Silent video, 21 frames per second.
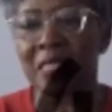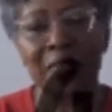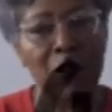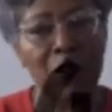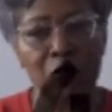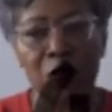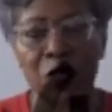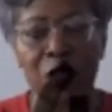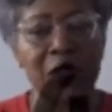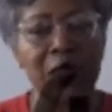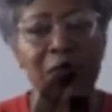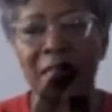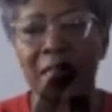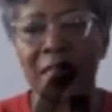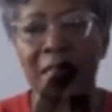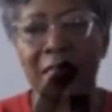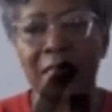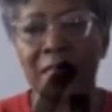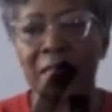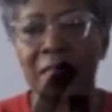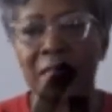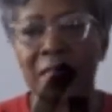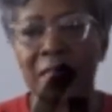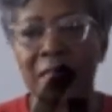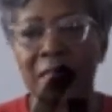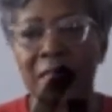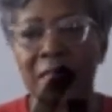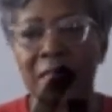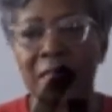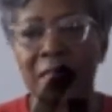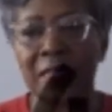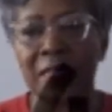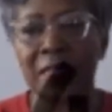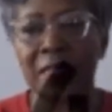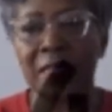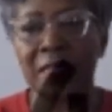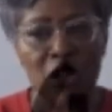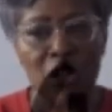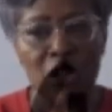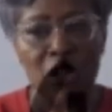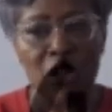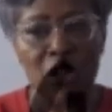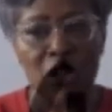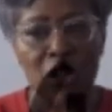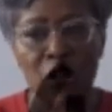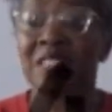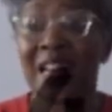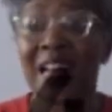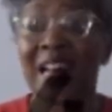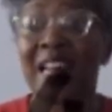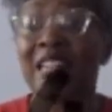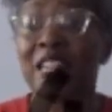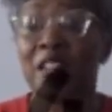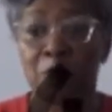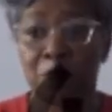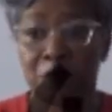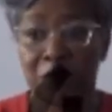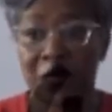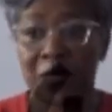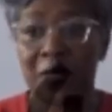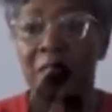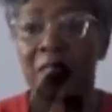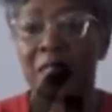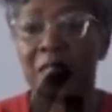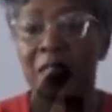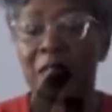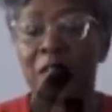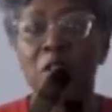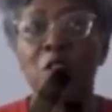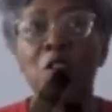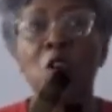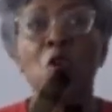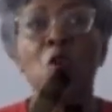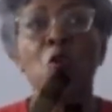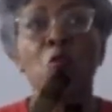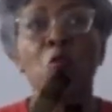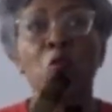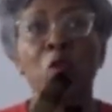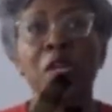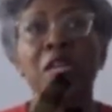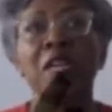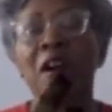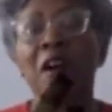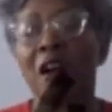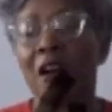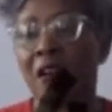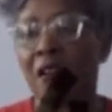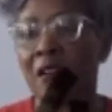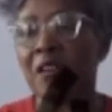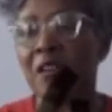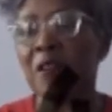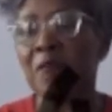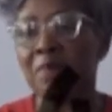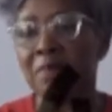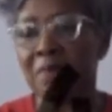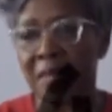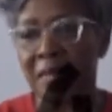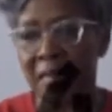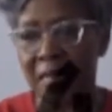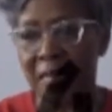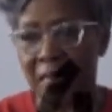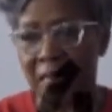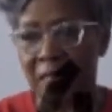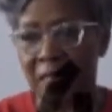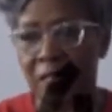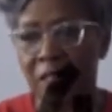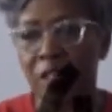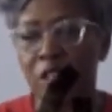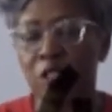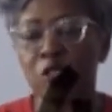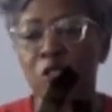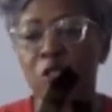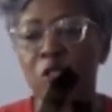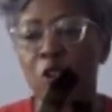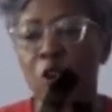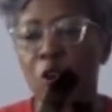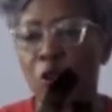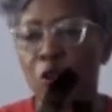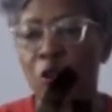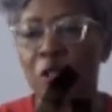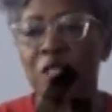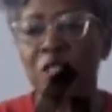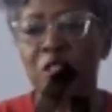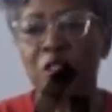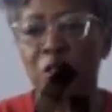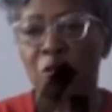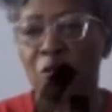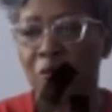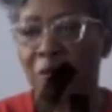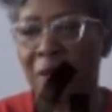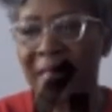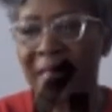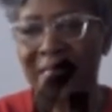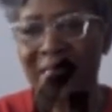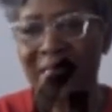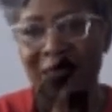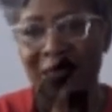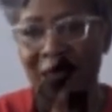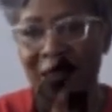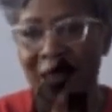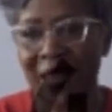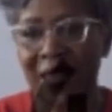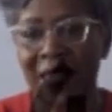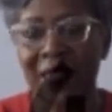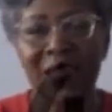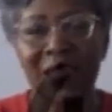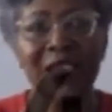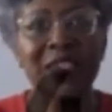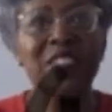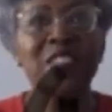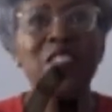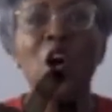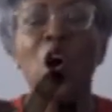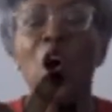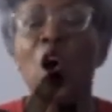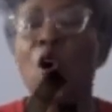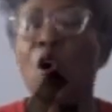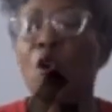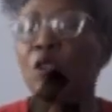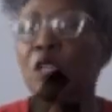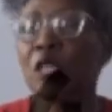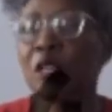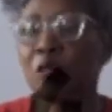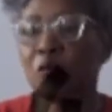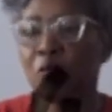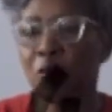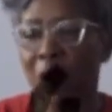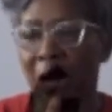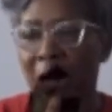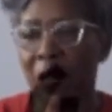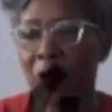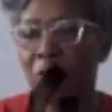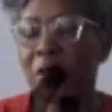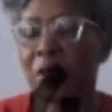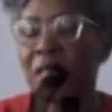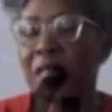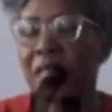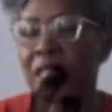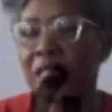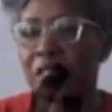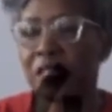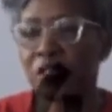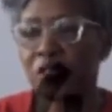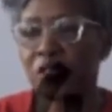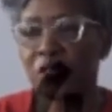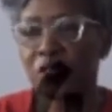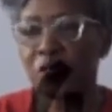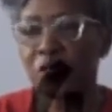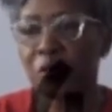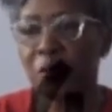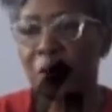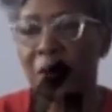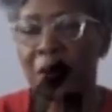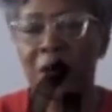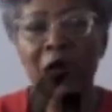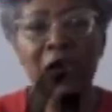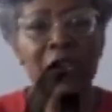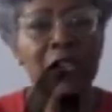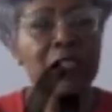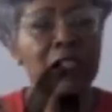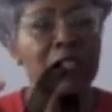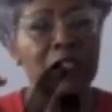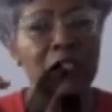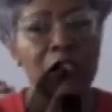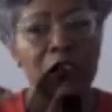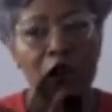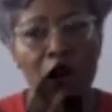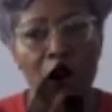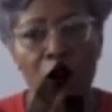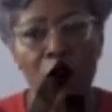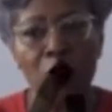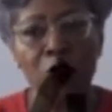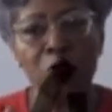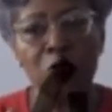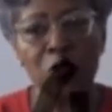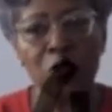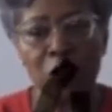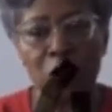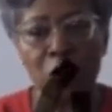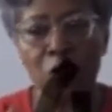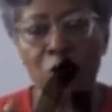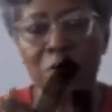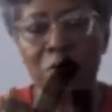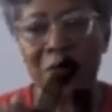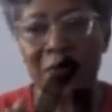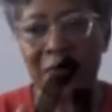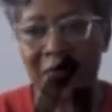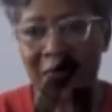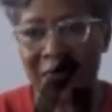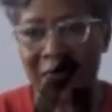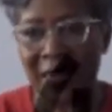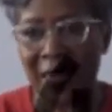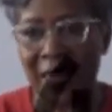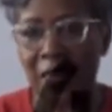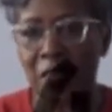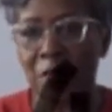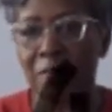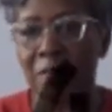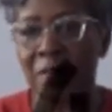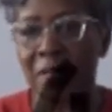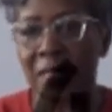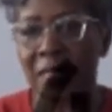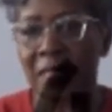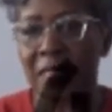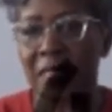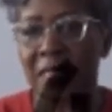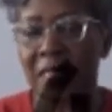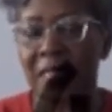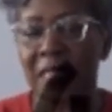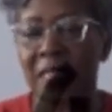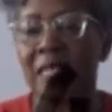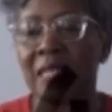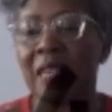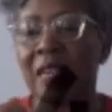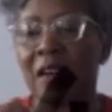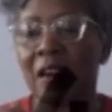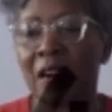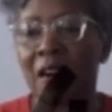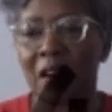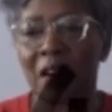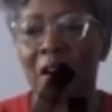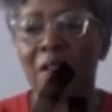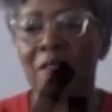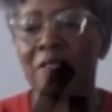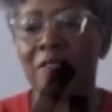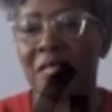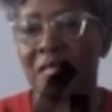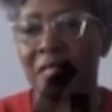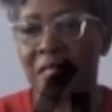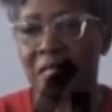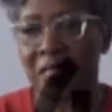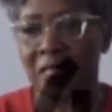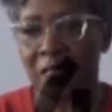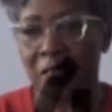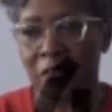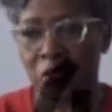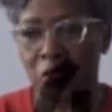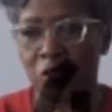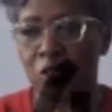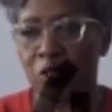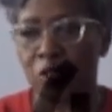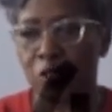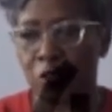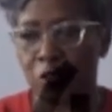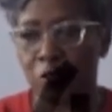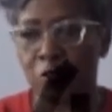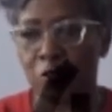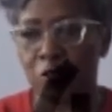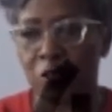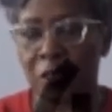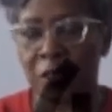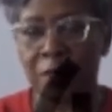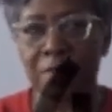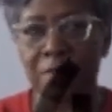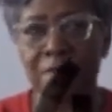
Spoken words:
that were done and a lot has been done. We are committed to course correcting that. That's the only way we can ensure the long-term sustainability of this institution.